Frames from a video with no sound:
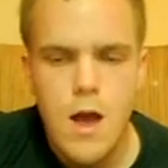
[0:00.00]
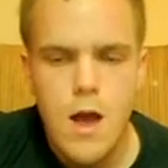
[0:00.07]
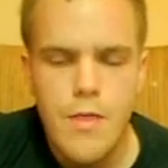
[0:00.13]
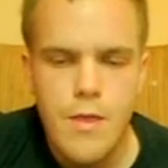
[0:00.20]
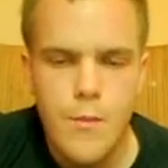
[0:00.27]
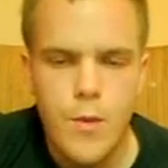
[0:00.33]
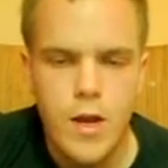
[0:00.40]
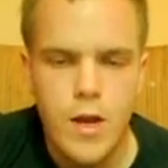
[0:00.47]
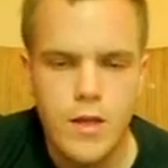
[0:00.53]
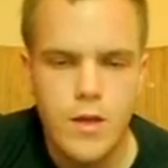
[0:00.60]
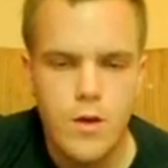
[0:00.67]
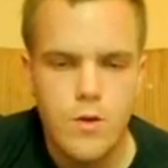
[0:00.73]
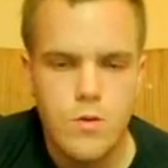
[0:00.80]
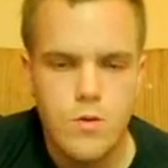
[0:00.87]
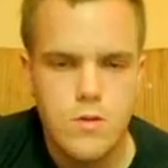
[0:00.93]
and then when it
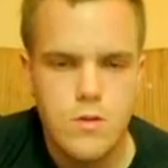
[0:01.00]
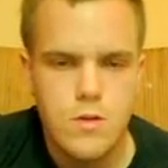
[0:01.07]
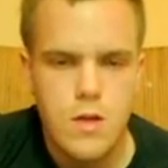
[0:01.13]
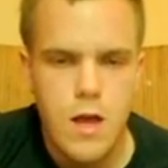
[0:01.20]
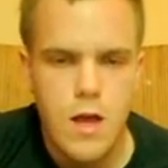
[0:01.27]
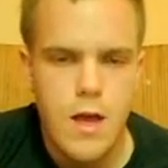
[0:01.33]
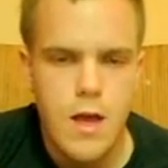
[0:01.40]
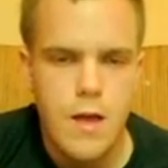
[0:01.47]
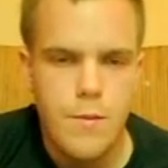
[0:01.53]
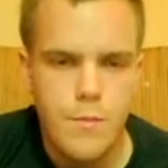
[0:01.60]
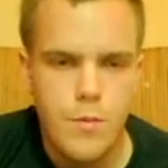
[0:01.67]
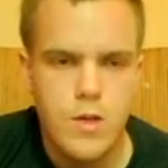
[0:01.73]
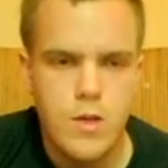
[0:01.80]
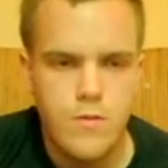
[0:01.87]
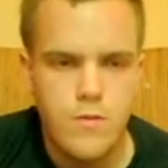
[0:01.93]
goes,
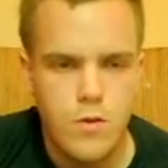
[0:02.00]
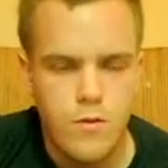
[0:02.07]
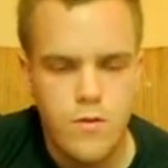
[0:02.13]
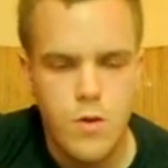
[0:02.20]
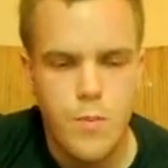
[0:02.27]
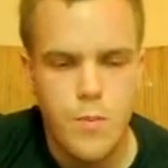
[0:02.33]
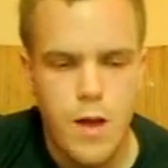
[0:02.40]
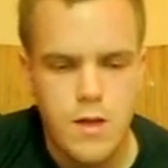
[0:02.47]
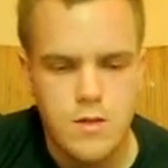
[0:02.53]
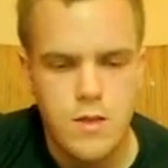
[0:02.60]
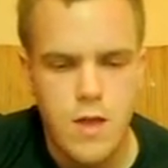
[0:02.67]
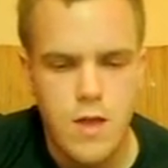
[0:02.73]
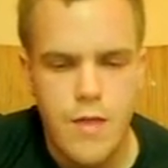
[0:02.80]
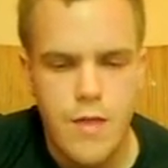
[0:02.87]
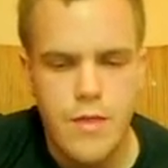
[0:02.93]
when you do a few patterns of
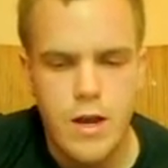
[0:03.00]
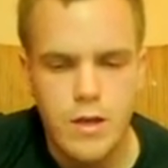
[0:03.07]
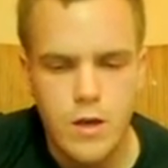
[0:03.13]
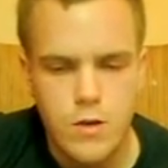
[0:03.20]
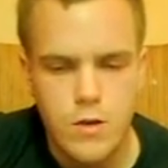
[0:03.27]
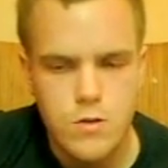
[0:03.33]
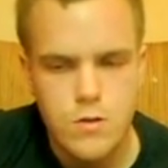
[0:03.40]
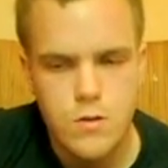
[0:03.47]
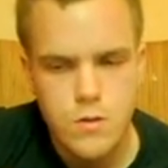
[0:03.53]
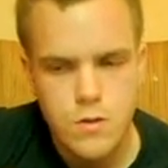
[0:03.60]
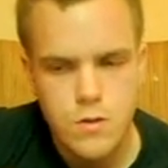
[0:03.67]
that, and then it goes,